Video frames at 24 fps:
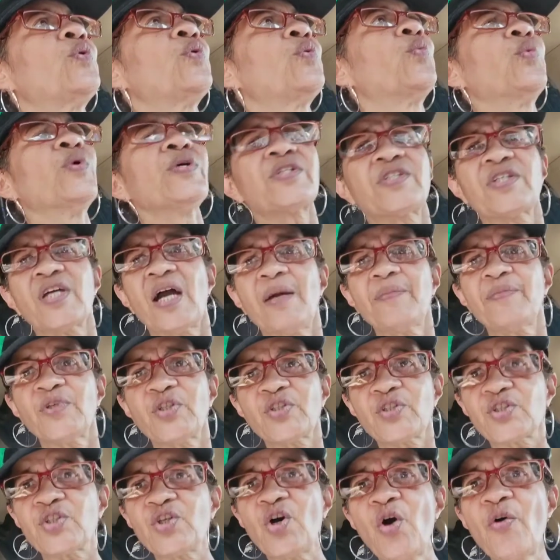what time
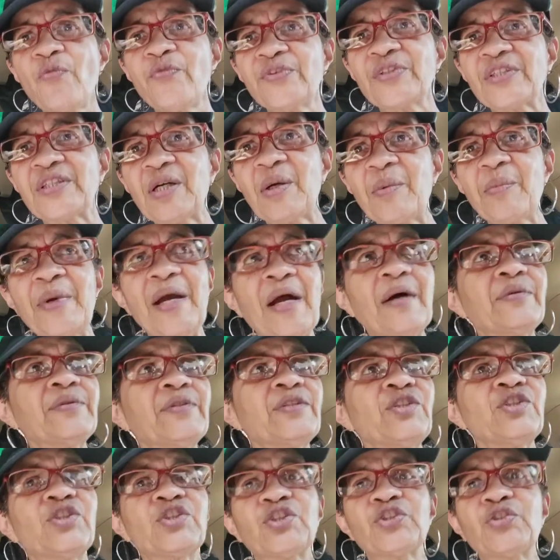does COVID come out in
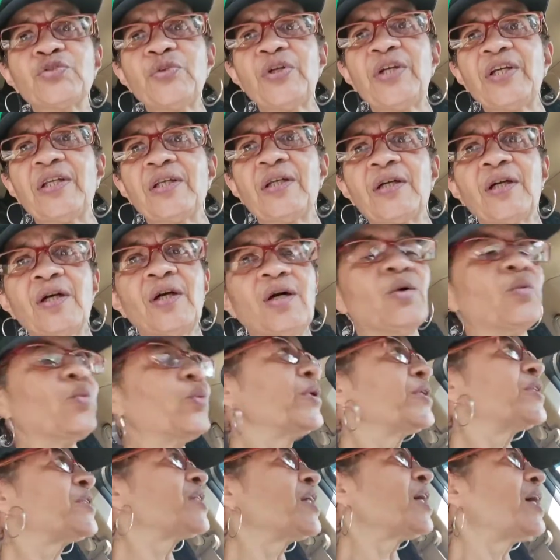the street?
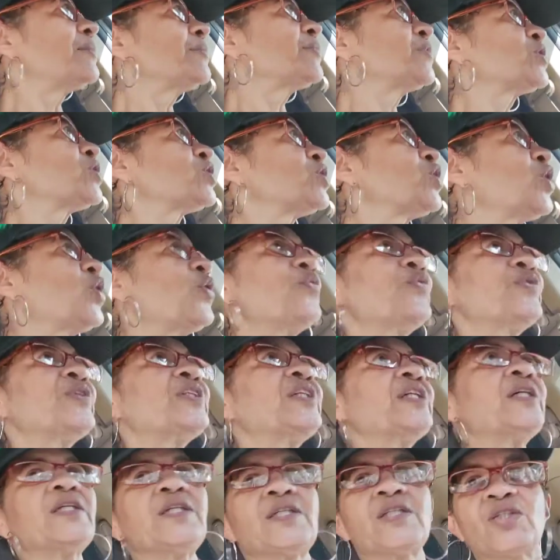What time does COVID
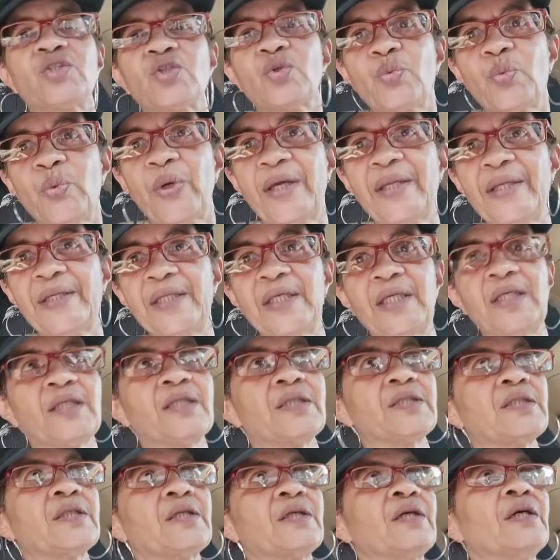get into Wendy's?